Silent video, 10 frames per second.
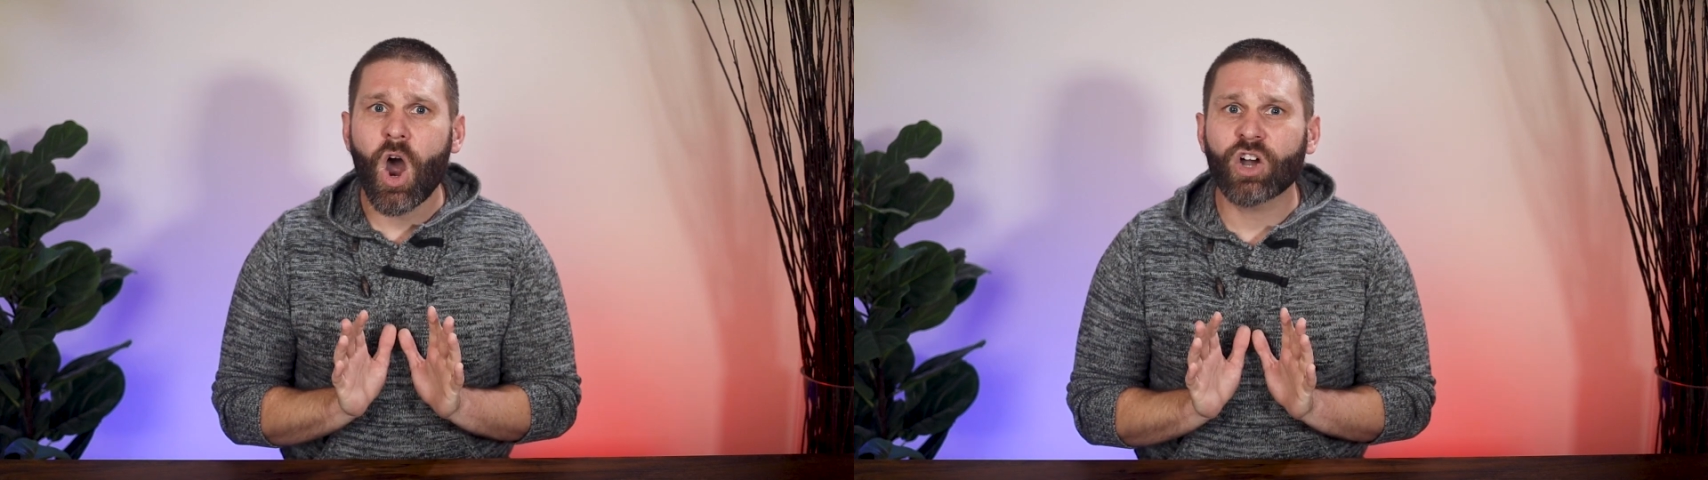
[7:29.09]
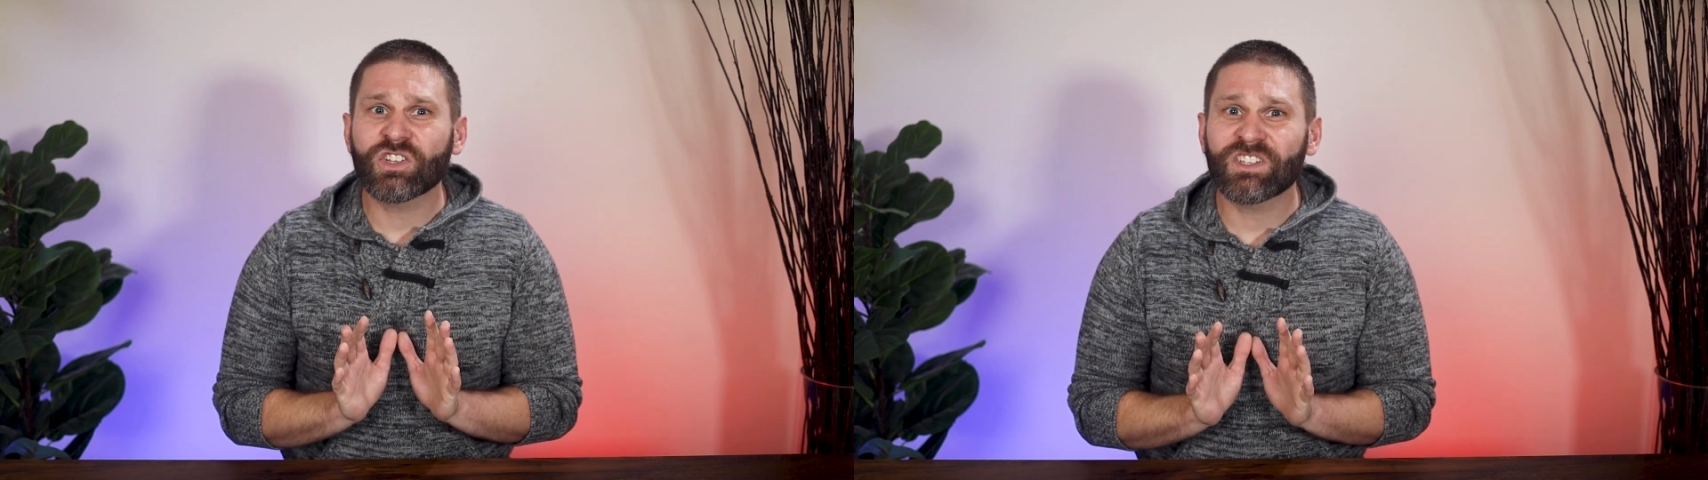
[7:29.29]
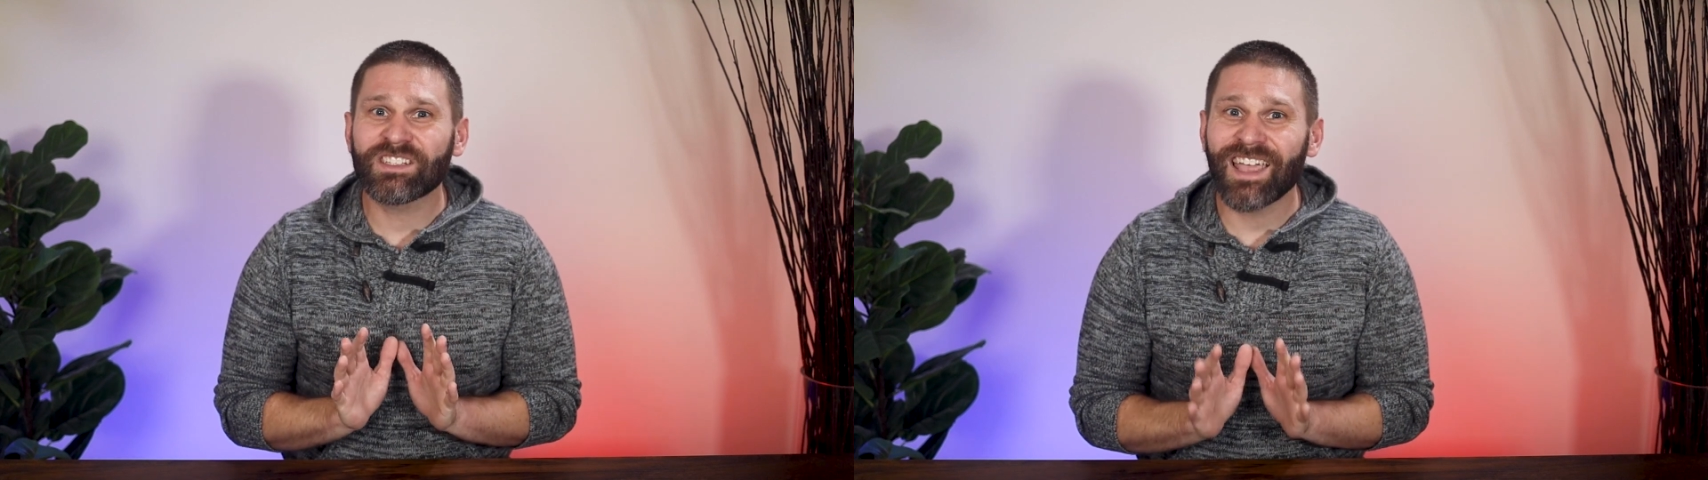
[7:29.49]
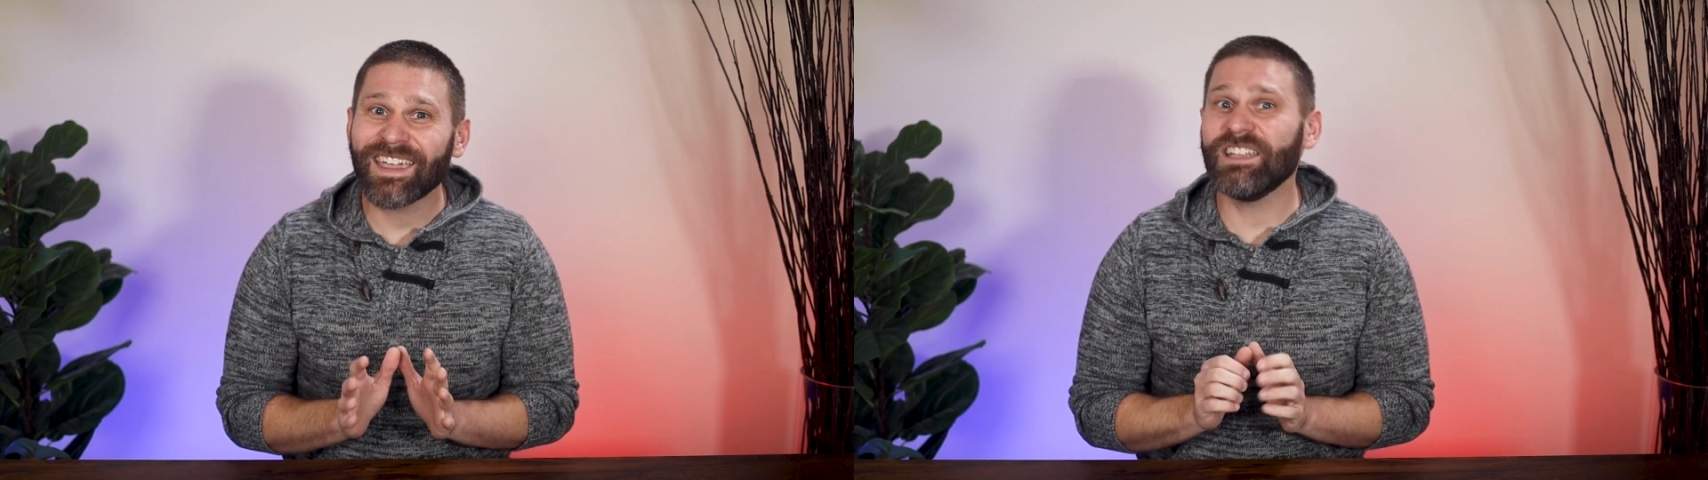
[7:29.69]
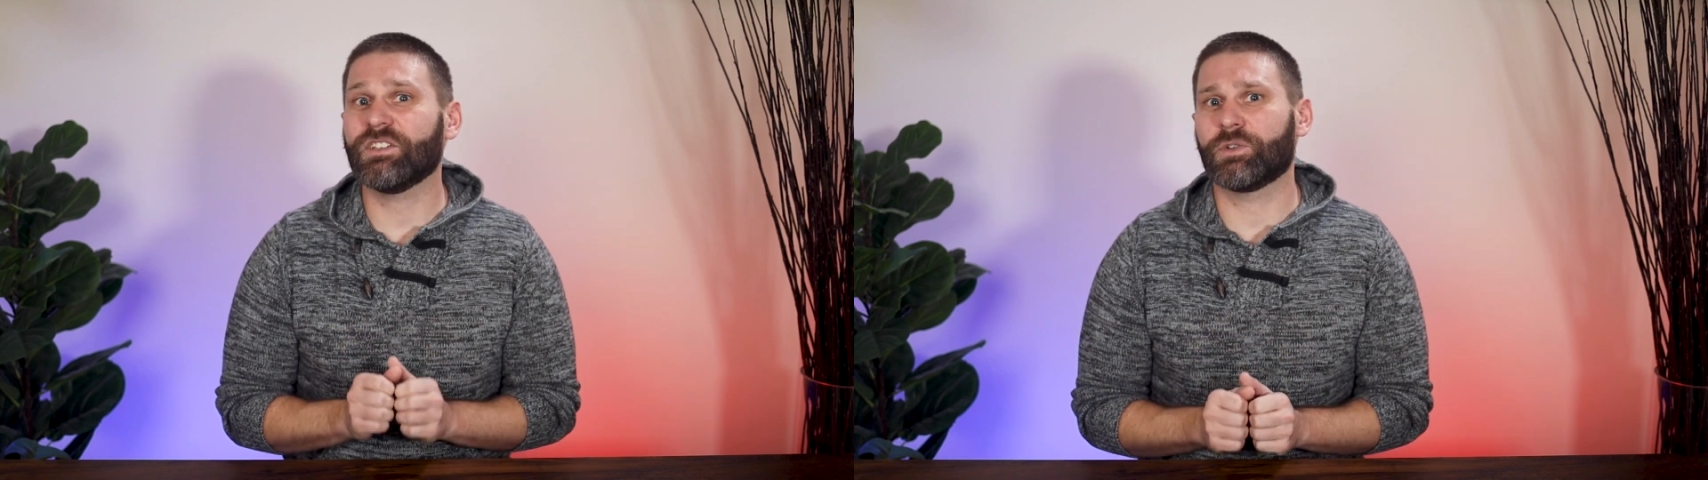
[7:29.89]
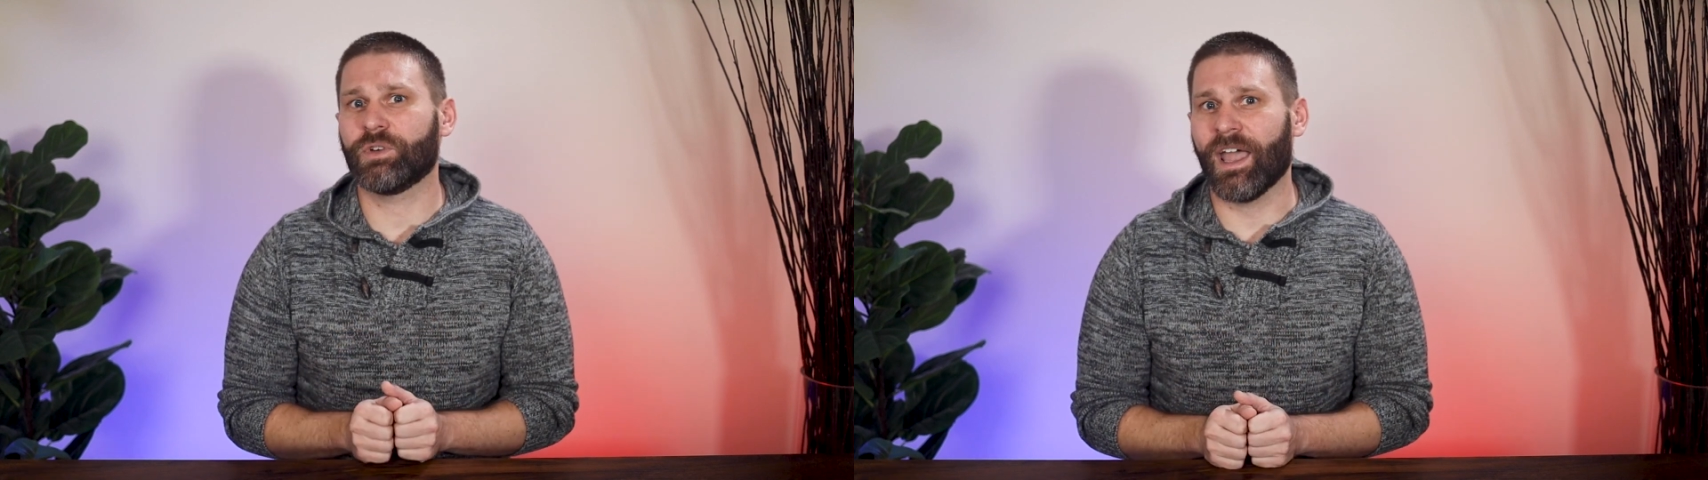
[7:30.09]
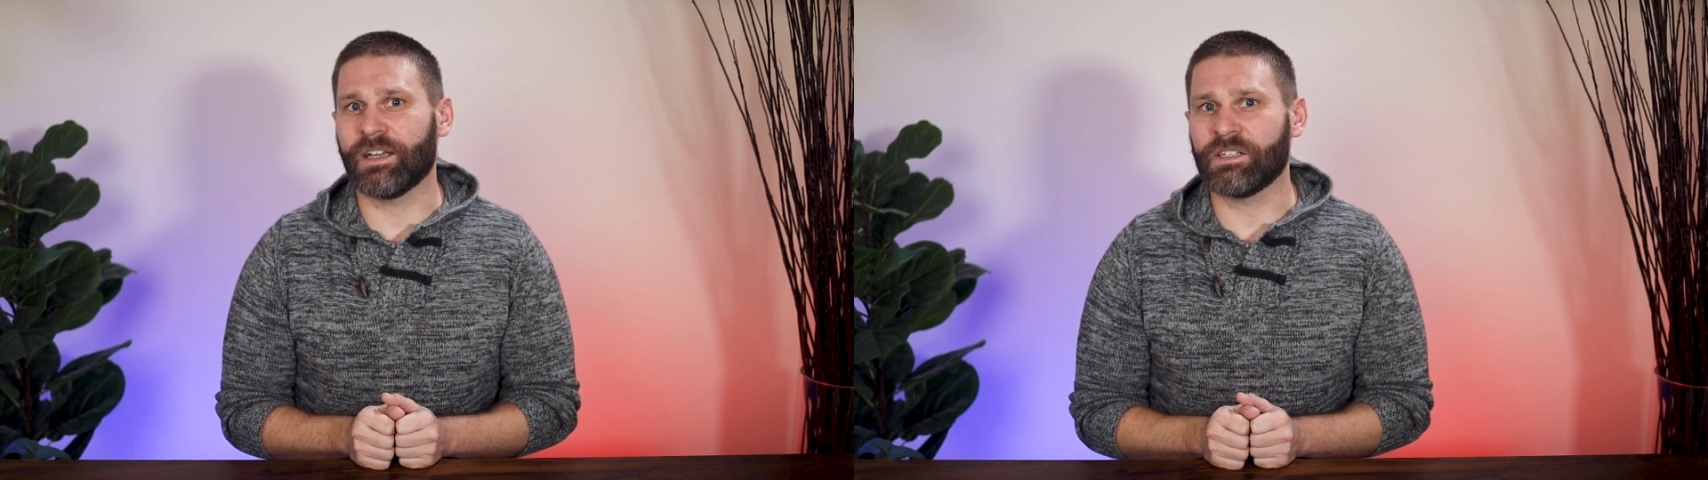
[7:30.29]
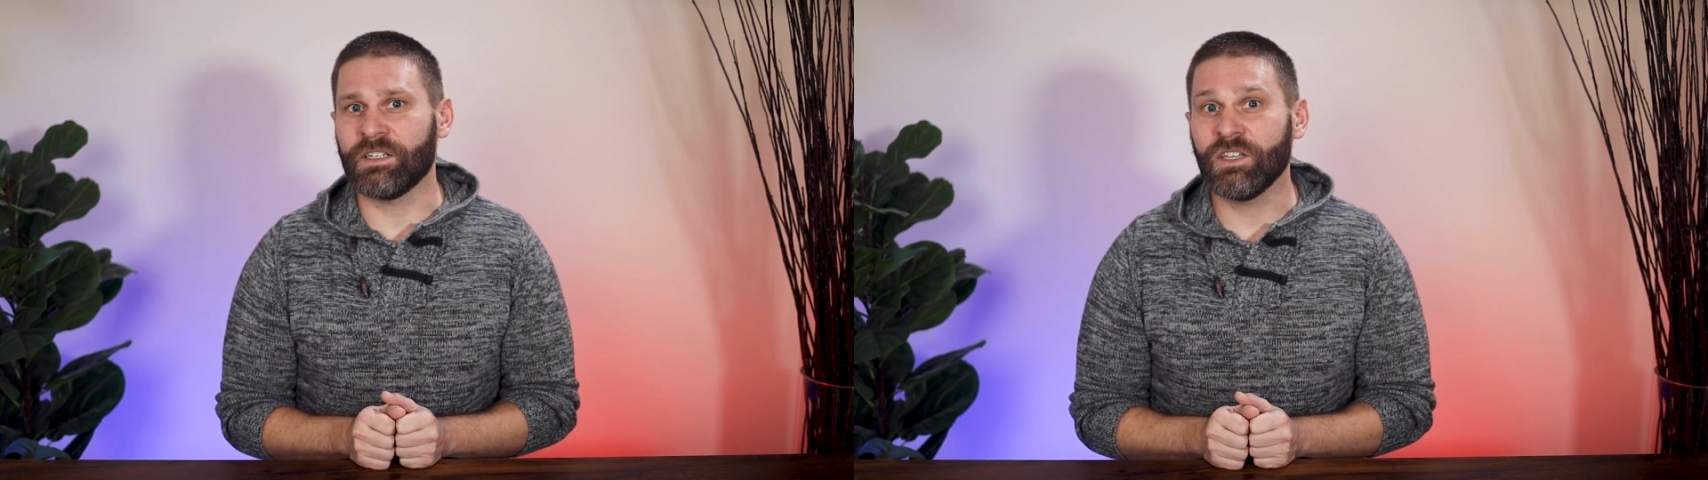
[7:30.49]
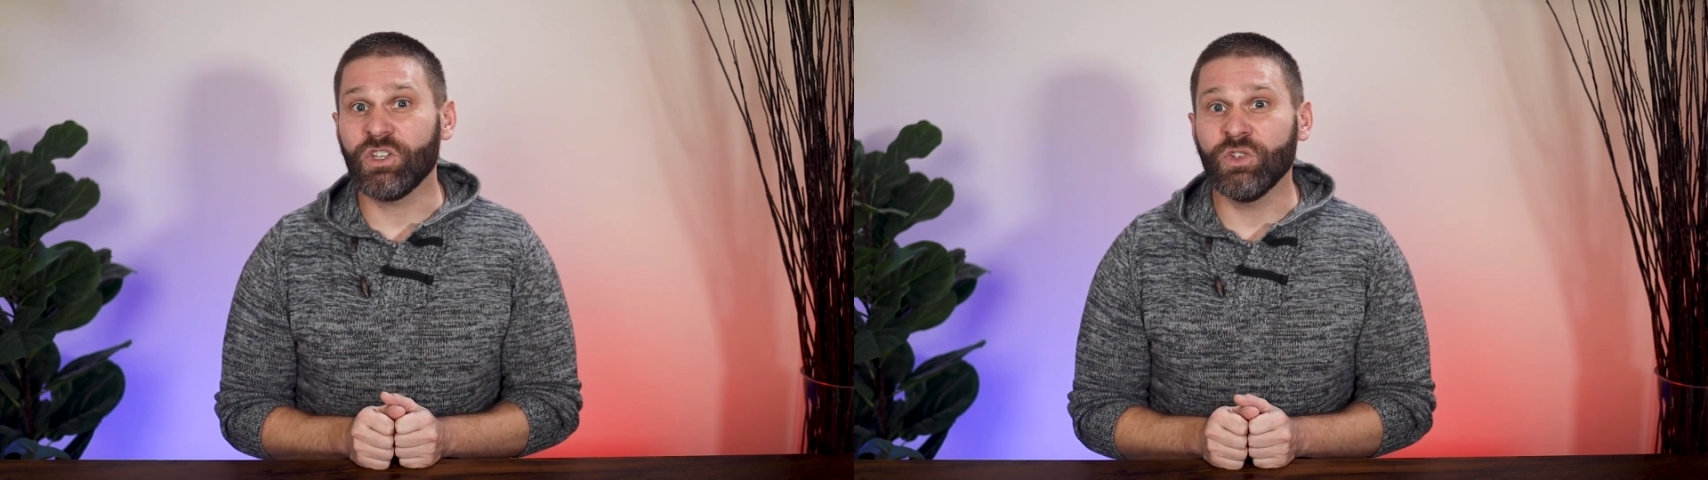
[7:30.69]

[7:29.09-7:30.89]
Our second strategy